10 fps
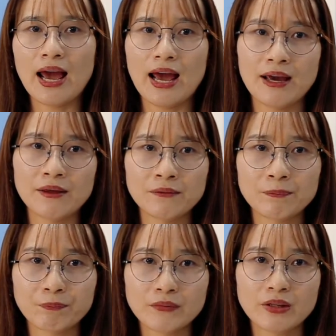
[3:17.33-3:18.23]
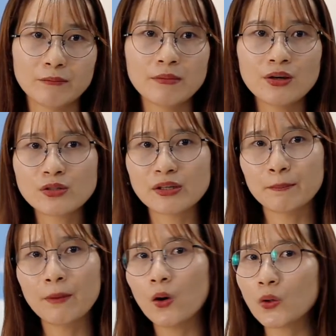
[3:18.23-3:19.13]
And the most
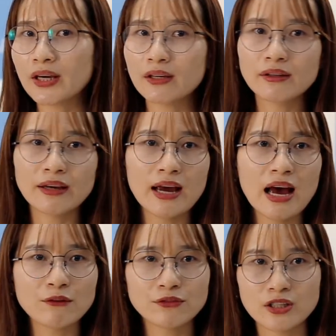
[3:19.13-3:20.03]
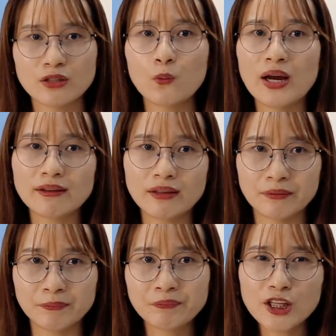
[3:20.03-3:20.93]
important, that after wedding,
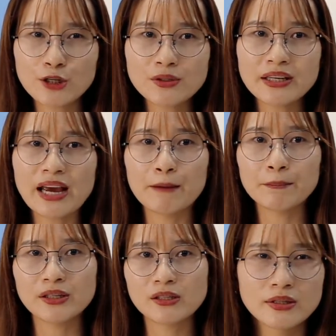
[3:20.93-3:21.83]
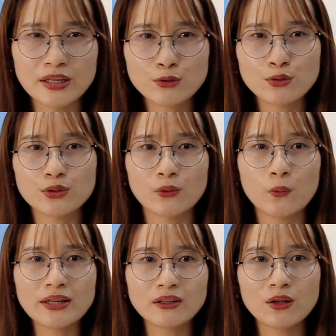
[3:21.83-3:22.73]
those can be sold to the
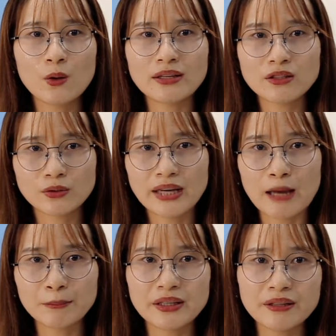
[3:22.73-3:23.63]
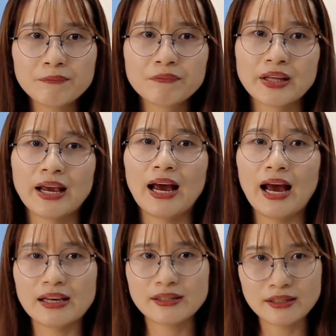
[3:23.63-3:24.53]
wedding rental company.
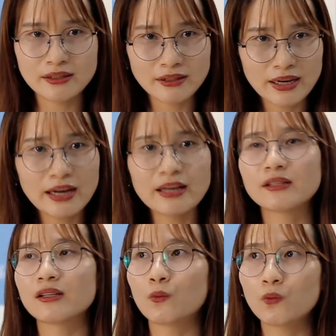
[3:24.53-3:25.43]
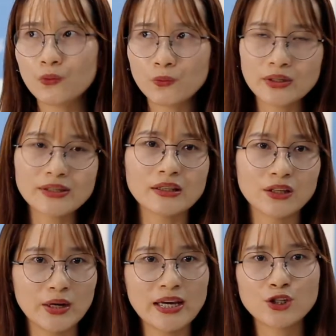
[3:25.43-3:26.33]
I think that is a win-win
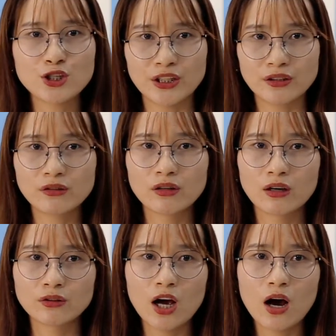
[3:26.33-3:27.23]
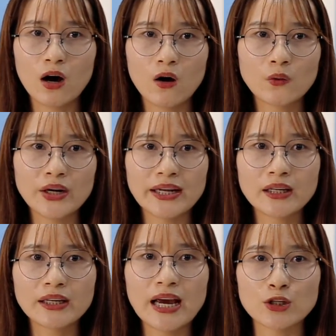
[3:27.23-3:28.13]
situation. Not only
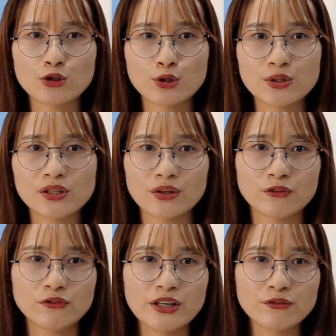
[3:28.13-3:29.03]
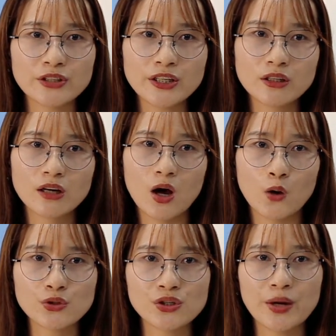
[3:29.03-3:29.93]
can choose your favorite,
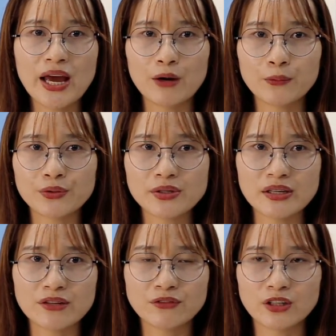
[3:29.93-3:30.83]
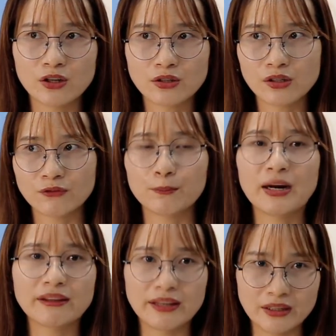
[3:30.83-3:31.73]
also help you save a lot of
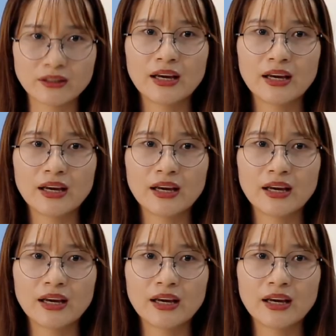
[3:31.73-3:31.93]
money.